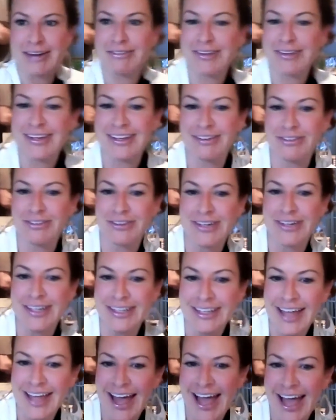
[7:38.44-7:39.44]

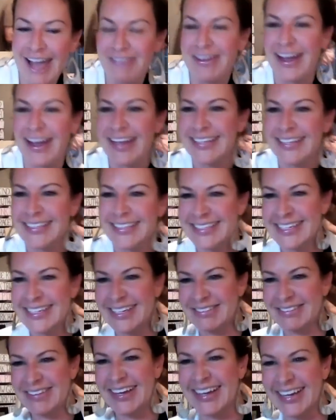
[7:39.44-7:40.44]
Real life. Hi,
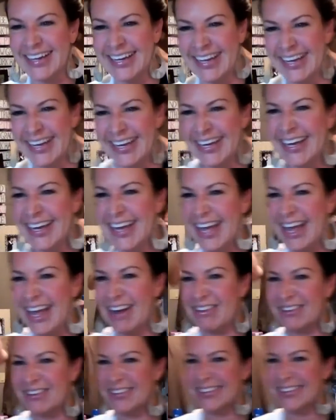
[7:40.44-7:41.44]
Steve. Yeah. Hi,
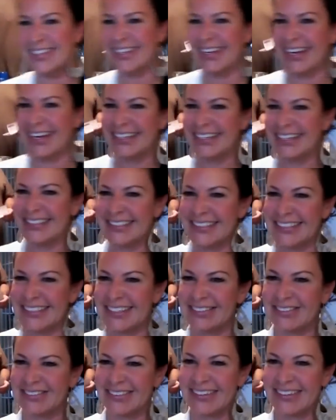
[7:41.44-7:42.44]
Steve.